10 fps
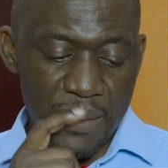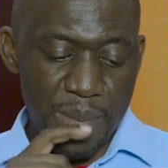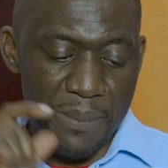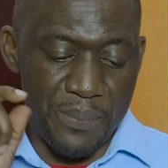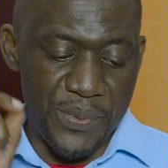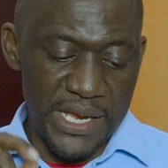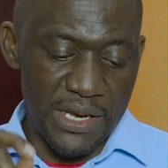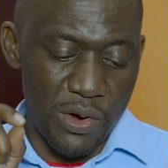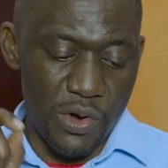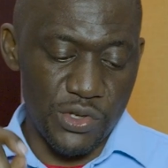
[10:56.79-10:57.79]
by
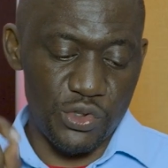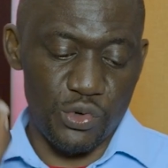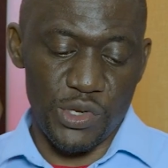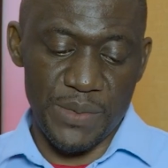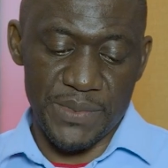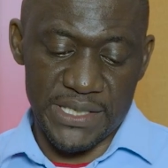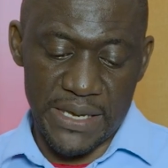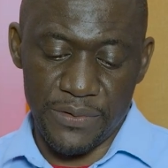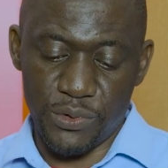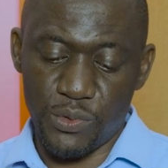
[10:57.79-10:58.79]
bringing us to
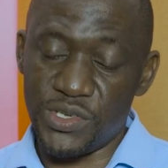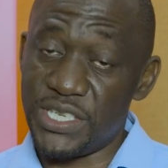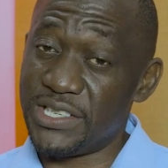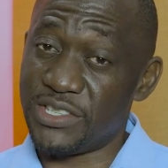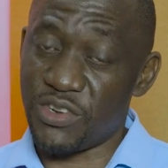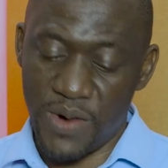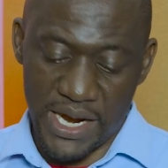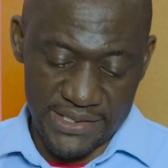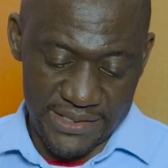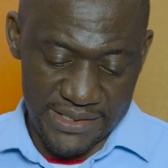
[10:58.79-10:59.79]
Himself through Jesus
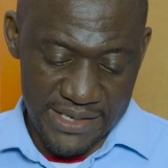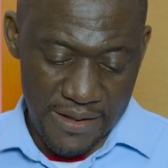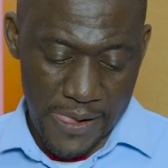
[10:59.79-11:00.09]
Christ.